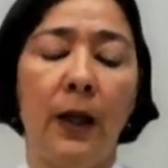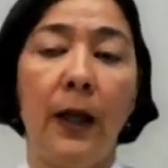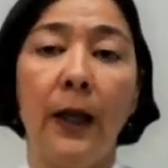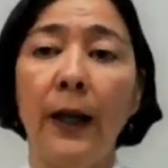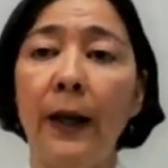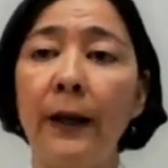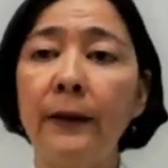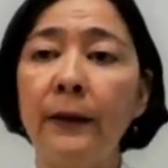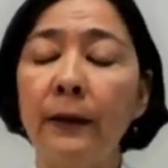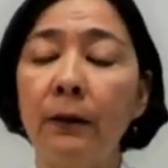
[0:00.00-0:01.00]

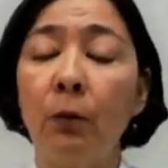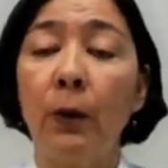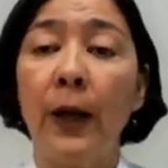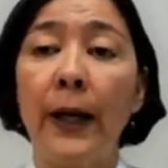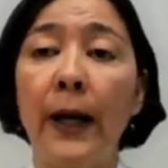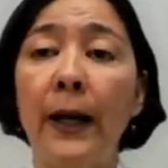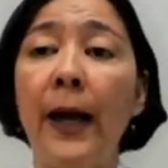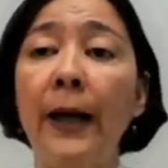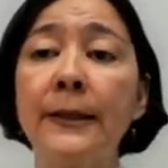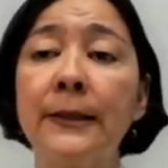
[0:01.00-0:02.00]
And when I
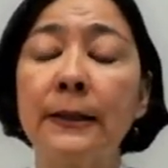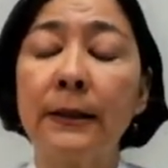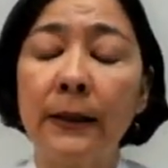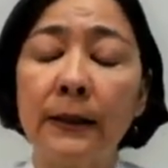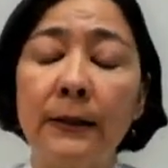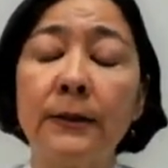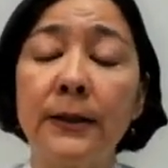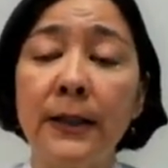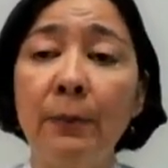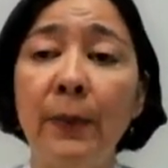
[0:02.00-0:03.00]

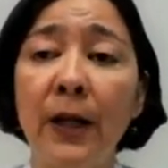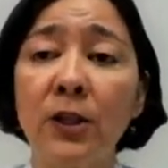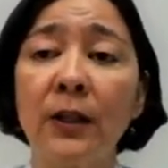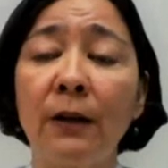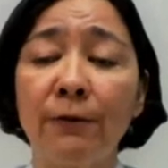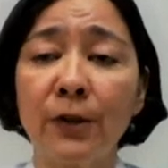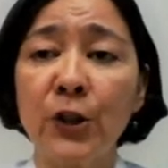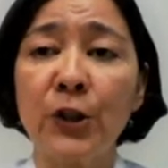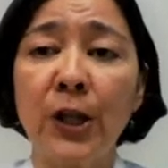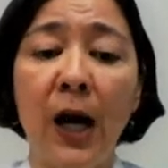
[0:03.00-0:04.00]
see a patient the
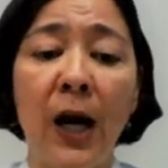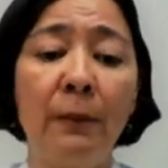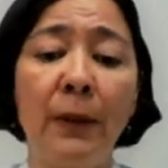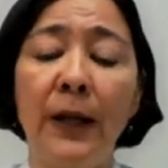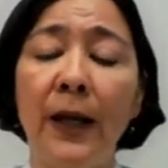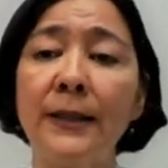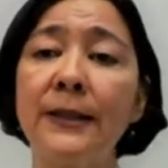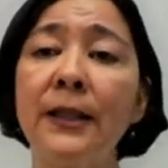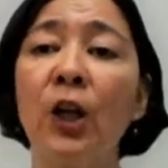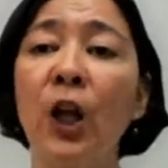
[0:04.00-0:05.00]
first time and I
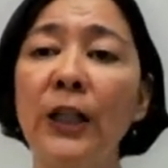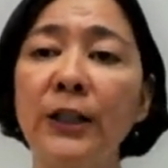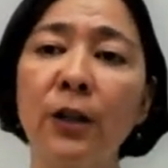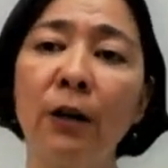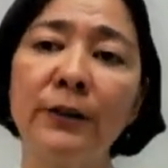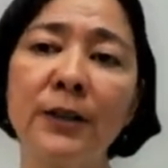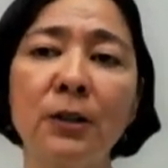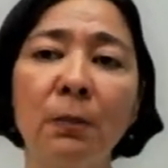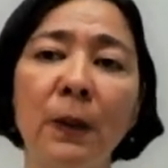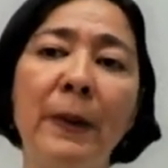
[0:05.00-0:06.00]
see on a list of the
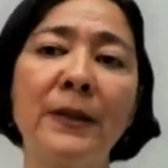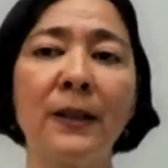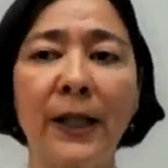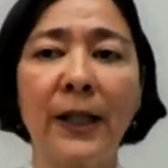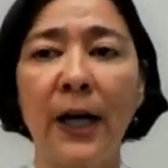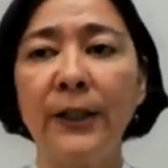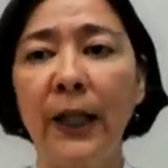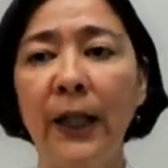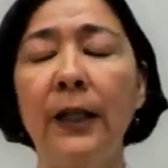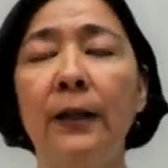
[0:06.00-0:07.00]
supplements that they are
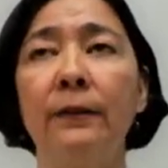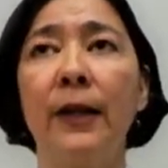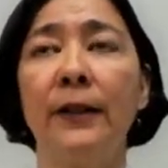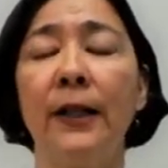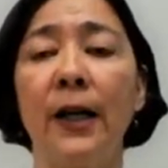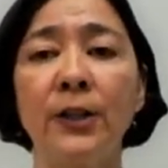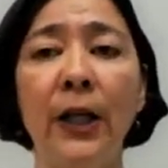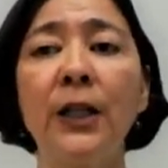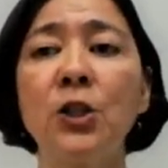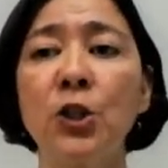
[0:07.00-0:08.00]

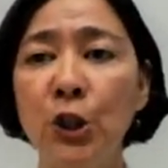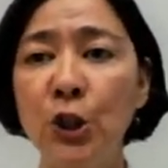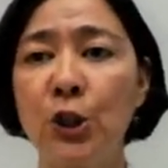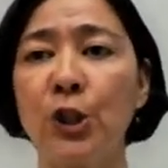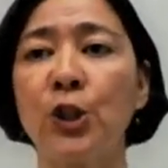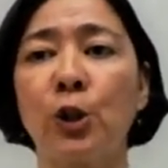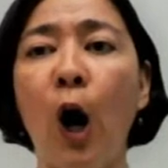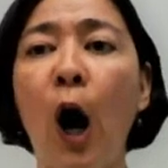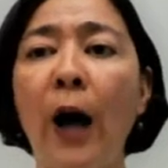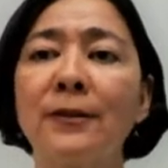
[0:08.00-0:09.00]
taking ginger
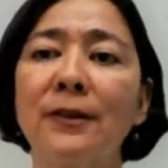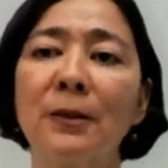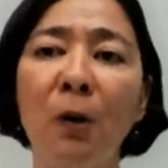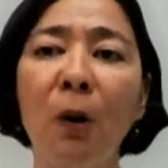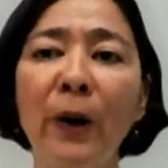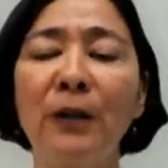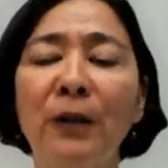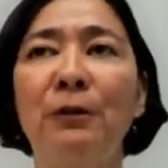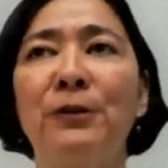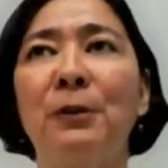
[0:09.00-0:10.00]
shots in the morning
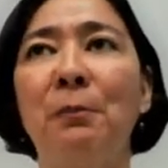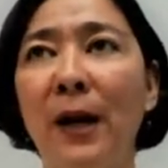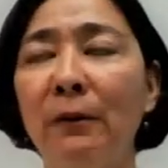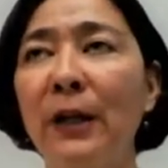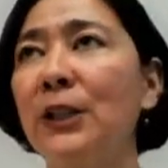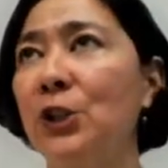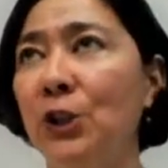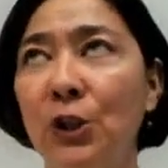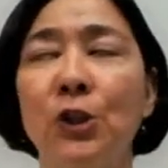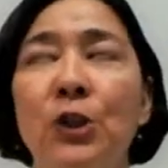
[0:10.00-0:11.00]
with turmeric,
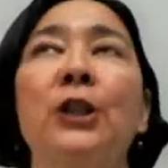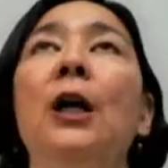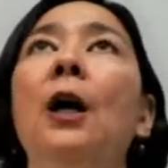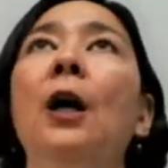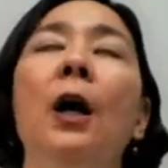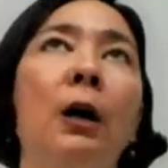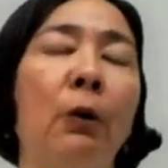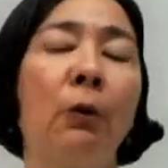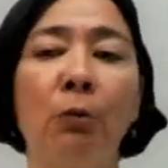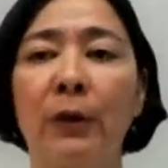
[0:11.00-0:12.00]
ginger,
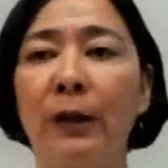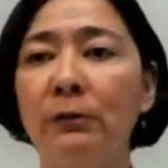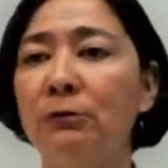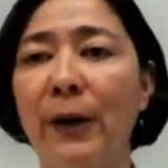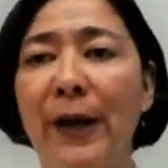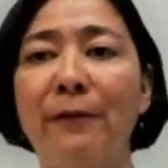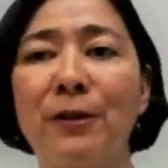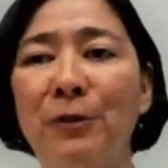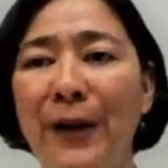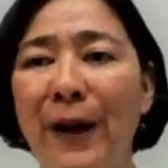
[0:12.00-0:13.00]
or
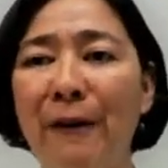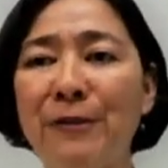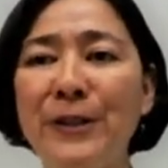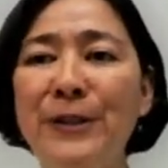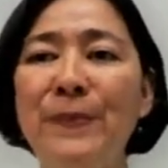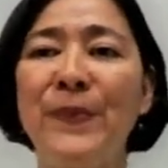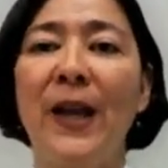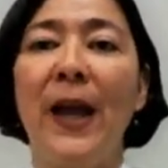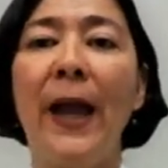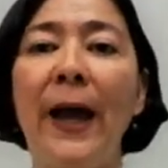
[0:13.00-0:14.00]
whatever.
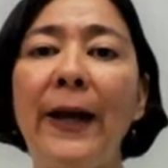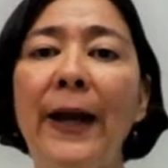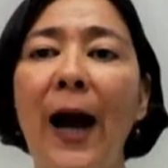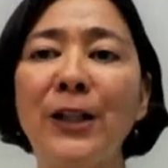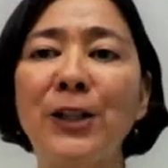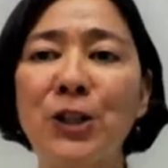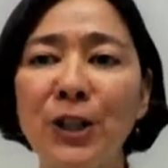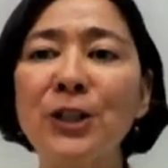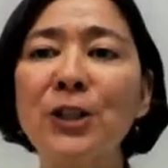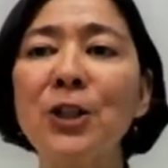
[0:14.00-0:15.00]
And I
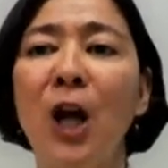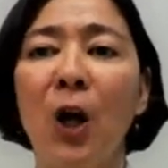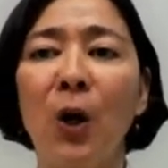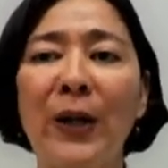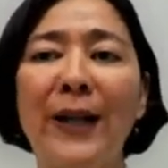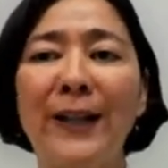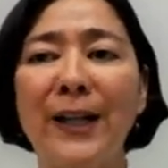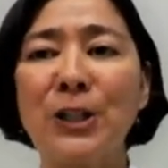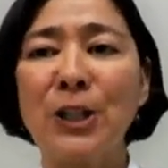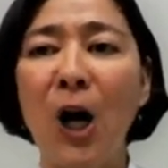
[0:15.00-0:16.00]
just look at
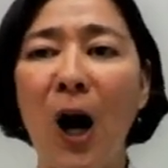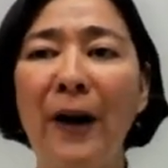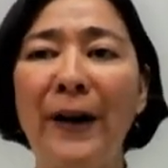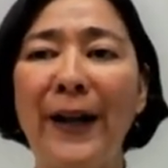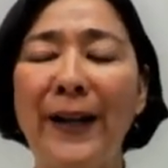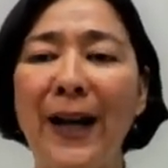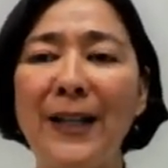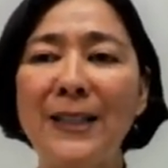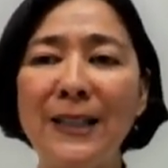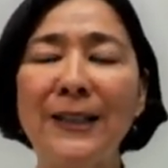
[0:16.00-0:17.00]
their tongue and I
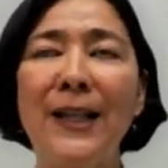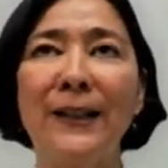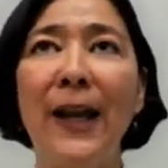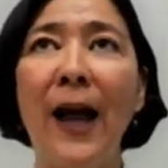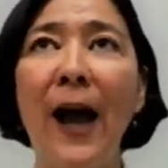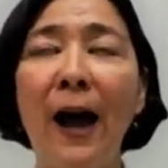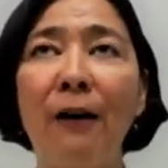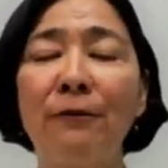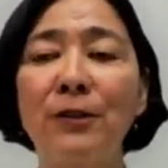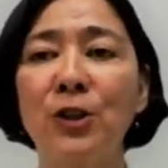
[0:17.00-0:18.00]
see that they
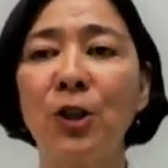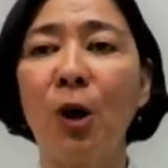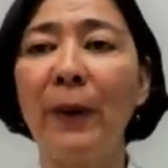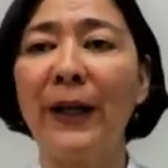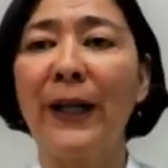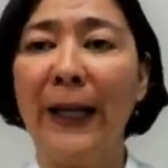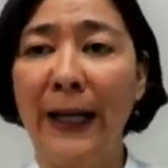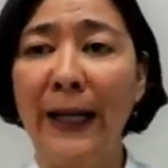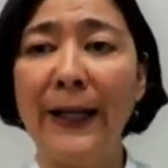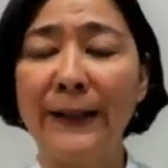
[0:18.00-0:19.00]
have stomach
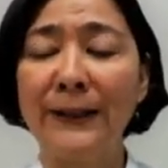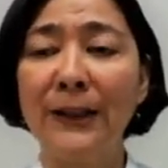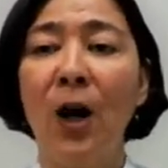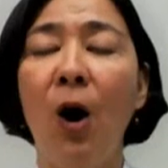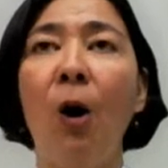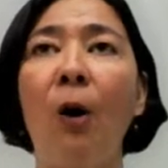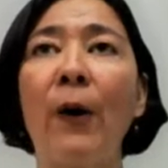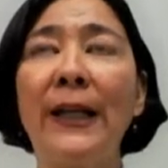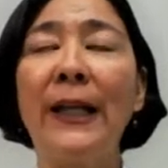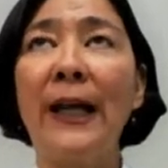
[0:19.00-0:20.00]
heat or
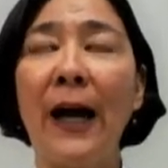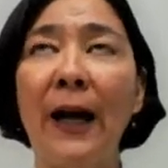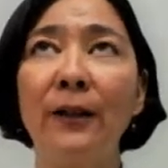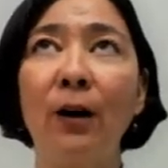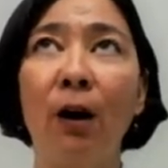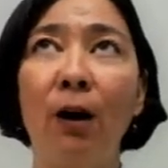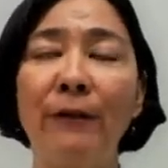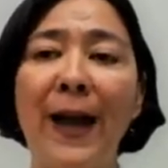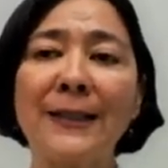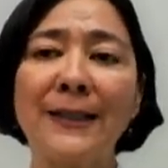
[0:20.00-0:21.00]
any kind of
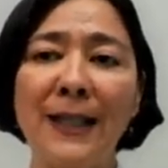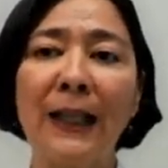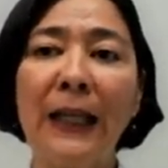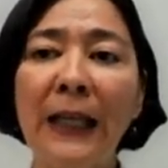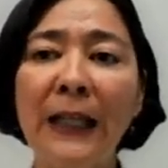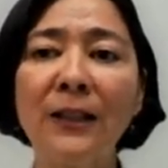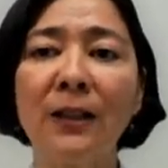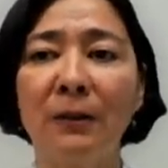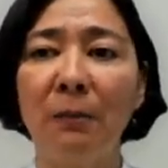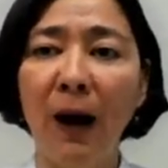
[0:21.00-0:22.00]
excess heat
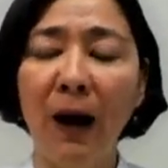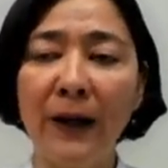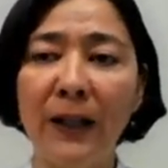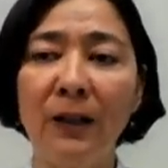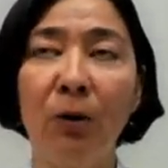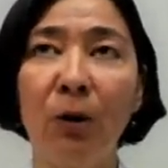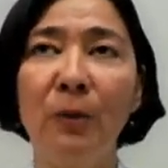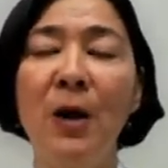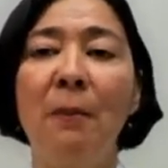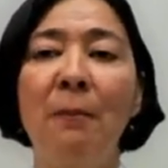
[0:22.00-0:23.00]
on the body, or
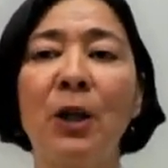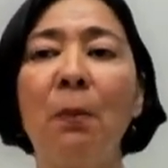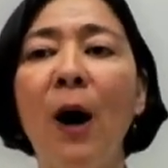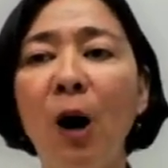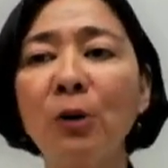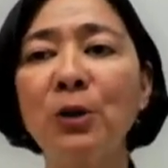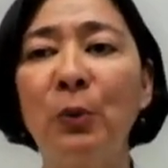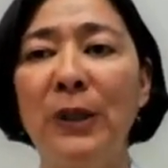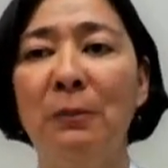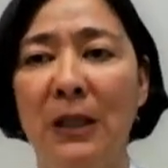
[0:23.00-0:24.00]
menopausal
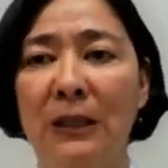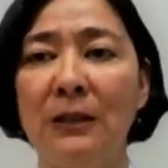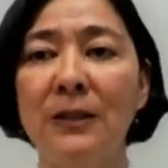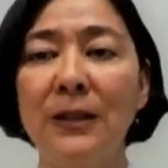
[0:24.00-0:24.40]
women